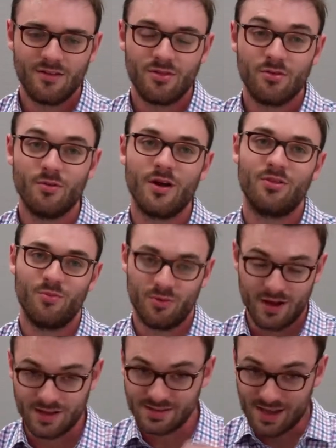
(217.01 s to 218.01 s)
throughout the
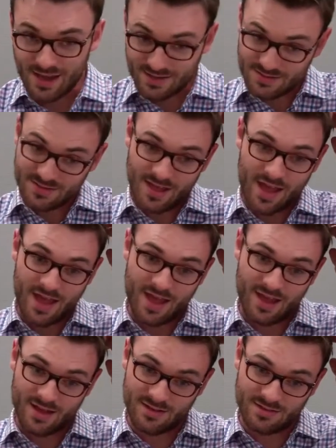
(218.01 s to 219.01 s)
process.
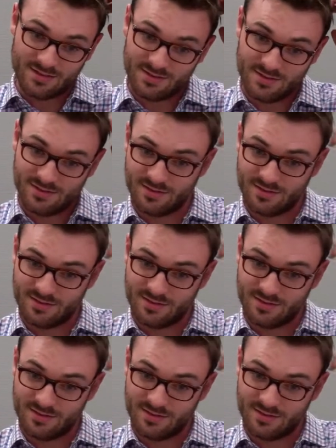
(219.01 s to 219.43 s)
And